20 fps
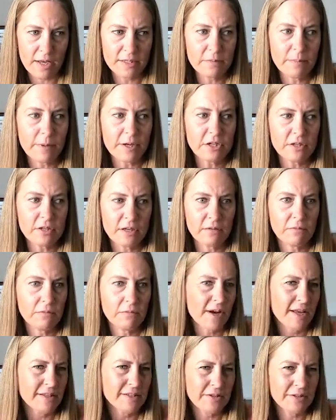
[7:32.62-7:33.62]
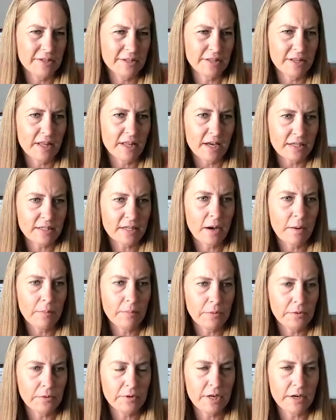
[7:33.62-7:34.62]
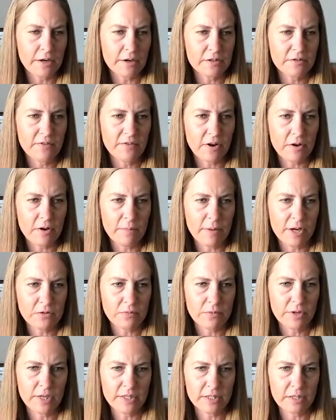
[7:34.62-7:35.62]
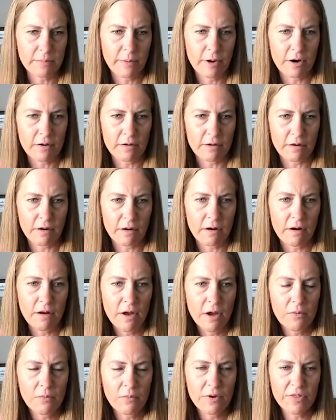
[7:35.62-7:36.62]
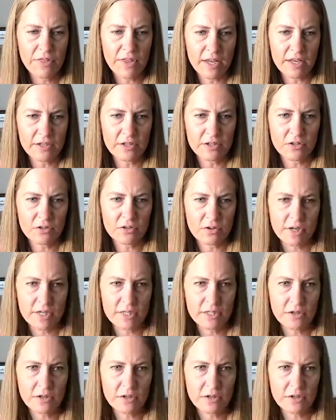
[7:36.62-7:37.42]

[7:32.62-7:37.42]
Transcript: especially what Susan, the last couple of years, very much wanting to partner with the industry.